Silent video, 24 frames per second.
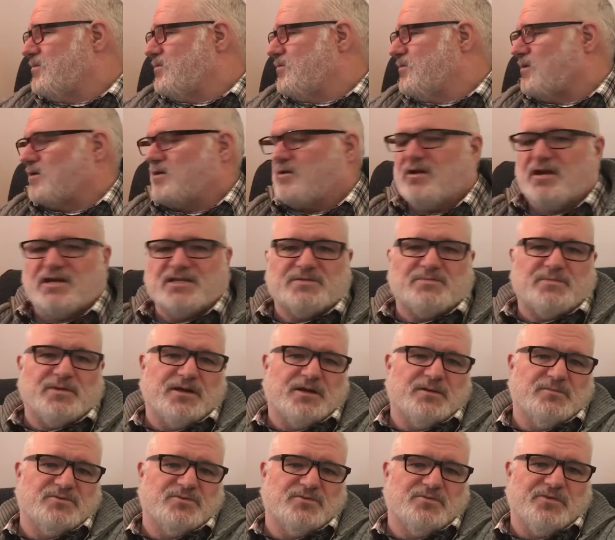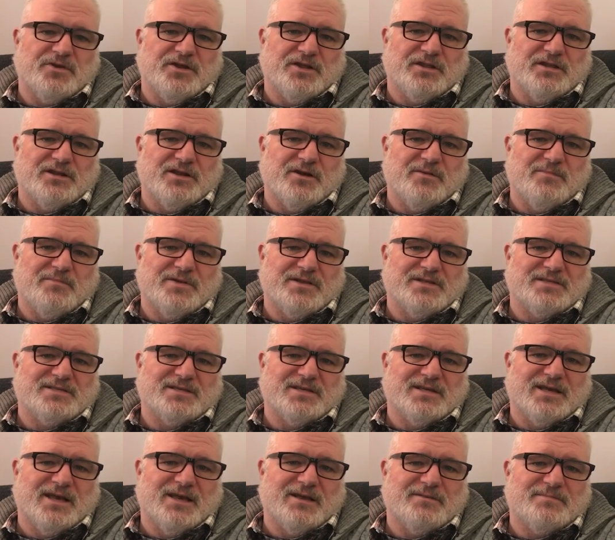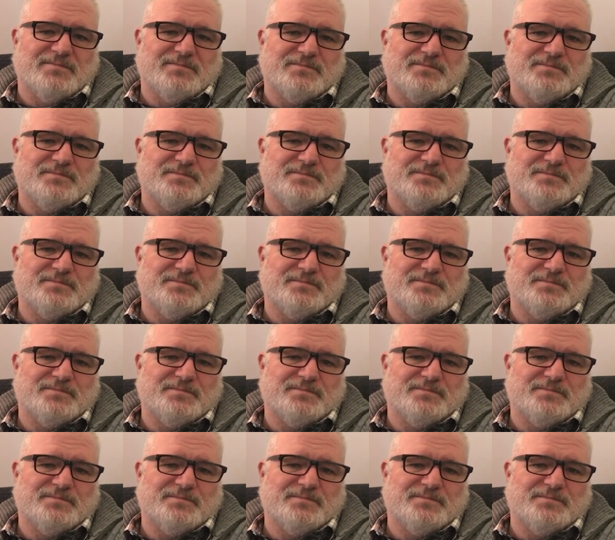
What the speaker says: where Christ becomes real in our midst again.